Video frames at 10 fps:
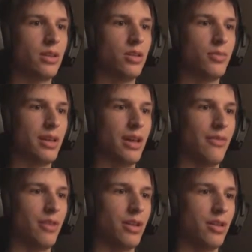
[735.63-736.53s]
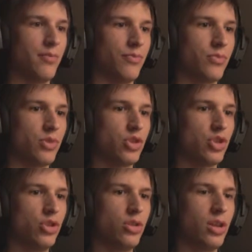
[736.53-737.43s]
Need to be careful and
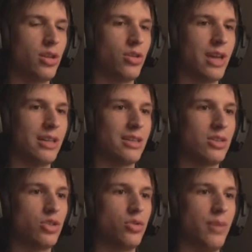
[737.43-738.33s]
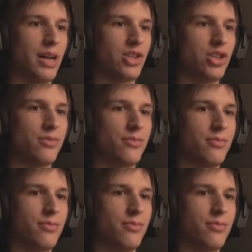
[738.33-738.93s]
should not look at it too much.